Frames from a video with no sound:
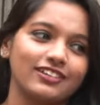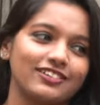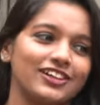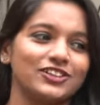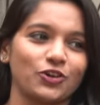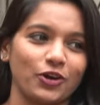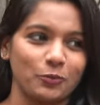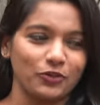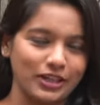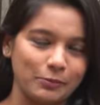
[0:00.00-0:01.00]
It's not about a
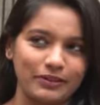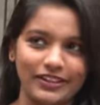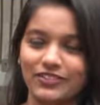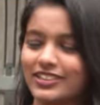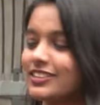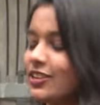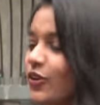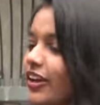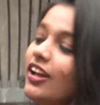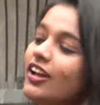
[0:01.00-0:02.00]
complete questions. Okay.
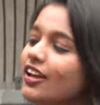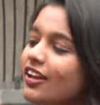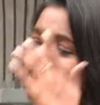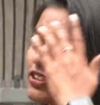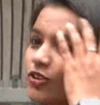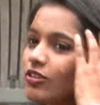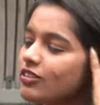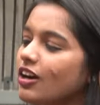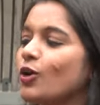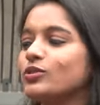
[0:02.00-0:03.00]
So
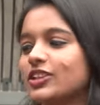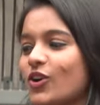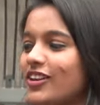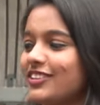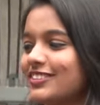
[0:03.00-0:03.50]
how is the college?